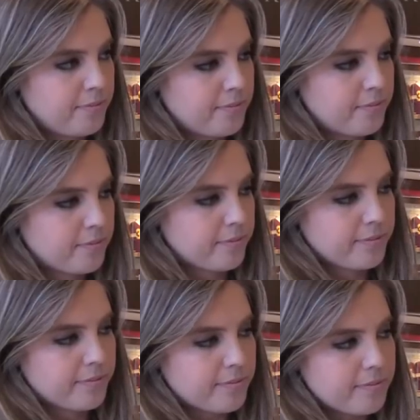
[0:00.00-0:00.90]

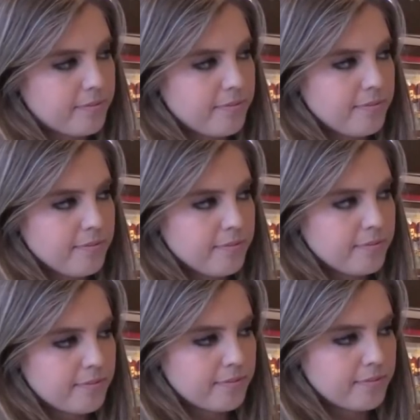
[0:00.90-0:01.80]

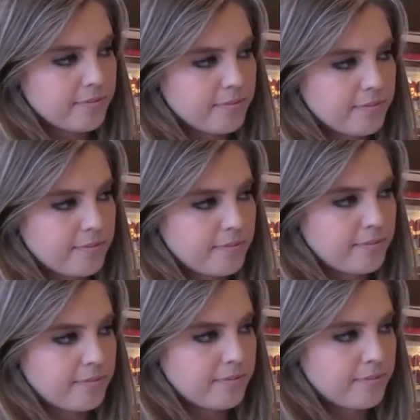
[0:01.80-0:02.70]

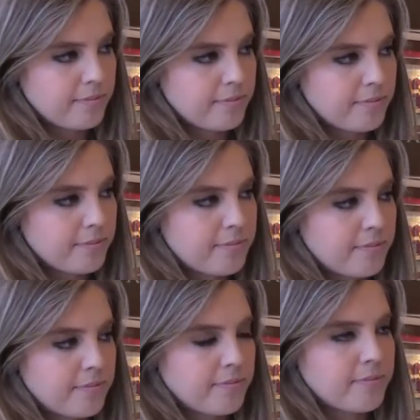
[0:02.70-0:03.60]

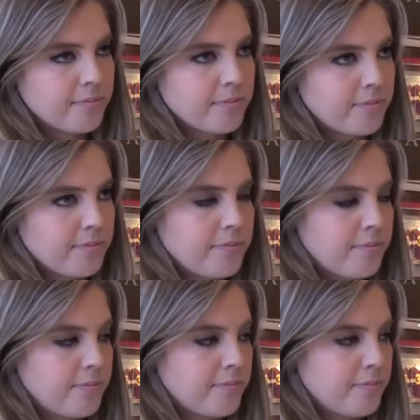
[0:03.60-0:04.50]

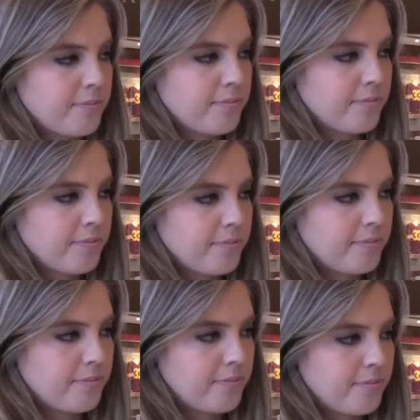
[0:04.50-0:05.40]

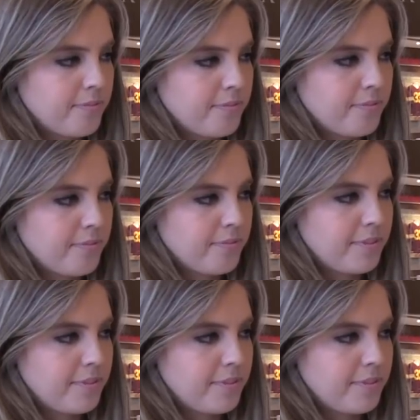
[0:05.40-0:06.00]
(not speaking)